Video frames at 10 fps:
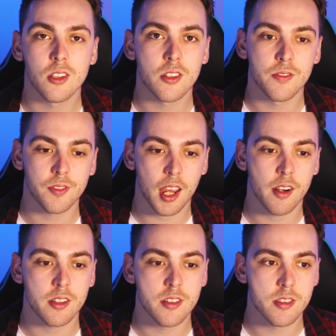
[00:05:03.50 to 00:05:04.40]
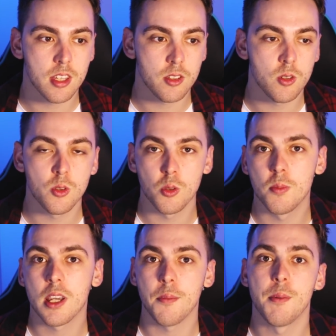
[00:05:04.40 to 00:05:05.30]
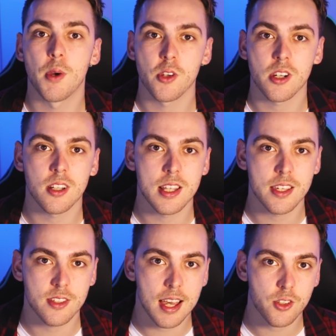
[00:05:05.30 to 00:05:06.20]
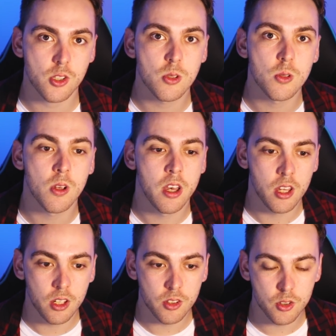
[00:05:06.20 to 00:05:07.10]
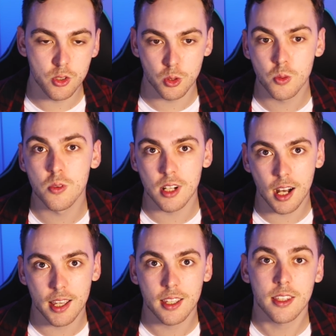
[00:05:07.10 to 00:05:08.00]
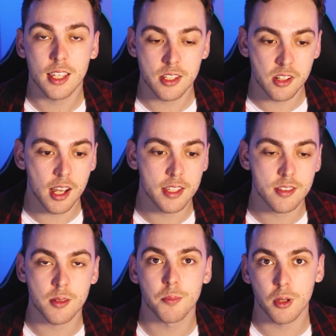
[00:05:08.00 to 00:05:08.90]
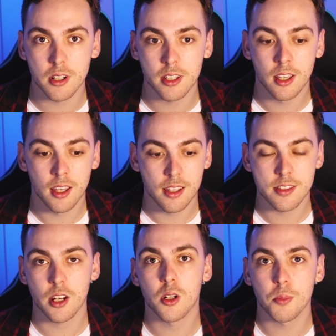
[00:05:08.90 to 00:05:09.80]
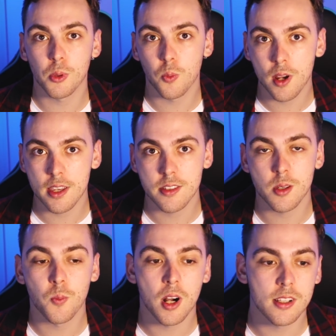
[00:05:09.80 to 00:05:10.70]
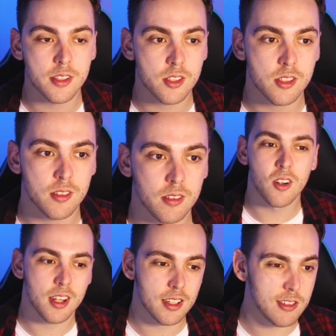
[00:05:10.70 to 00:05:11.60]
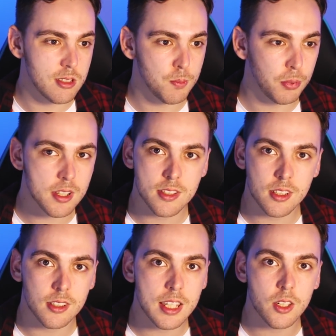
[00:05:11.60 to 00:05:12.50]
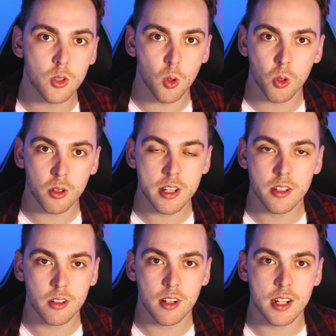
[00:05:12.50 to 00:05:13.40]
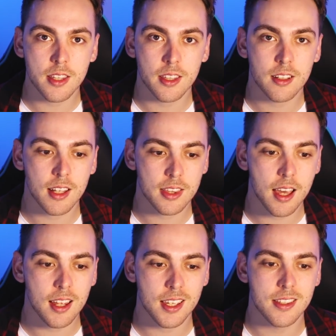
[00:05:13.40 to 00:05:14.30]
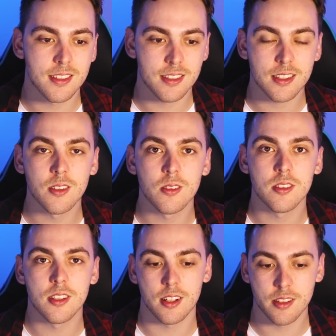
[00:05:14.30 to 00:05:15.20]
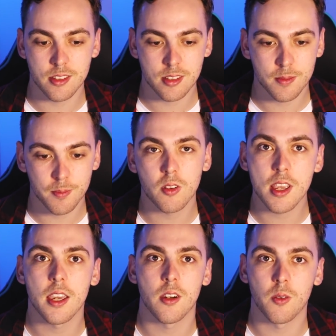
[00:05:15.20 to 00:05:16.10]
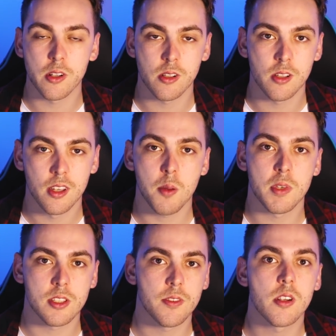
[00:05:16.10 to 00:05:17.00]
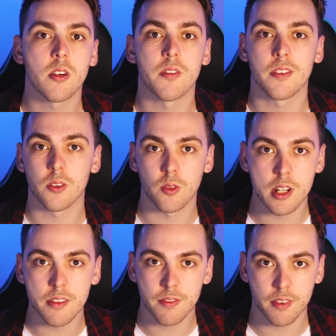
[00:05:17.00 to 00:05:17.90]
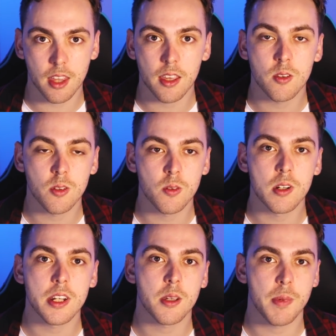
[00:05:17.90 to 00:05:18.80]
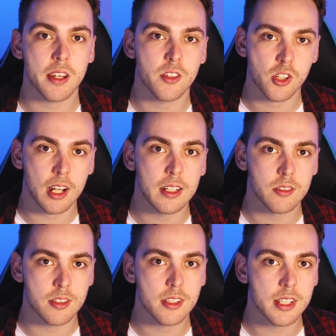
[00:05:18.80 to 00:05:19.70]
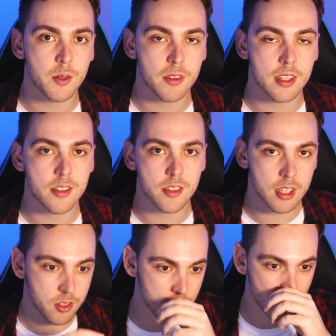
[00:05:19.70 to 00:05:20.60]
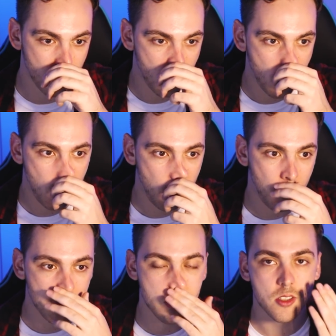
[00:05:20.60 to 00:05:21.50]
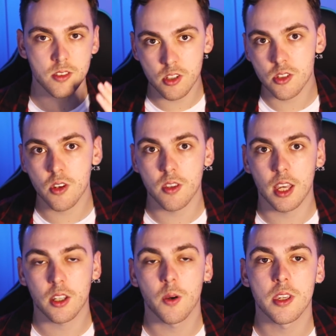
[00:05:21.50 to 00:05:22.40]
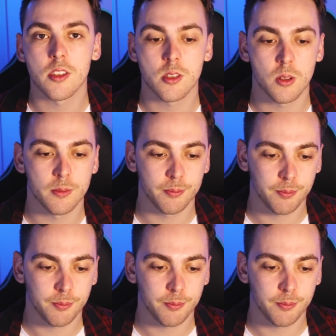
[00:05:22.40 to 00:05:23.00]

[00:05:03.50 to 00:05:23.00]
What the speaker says: lot of characters that you do become emotionally attached to do die, and they die in some pretty terrible ways. And while it's not explicitly gory or anything like that, it still does create a real atmosphere of grief there. You're reading about a child dealing with these things, so just know that going into it.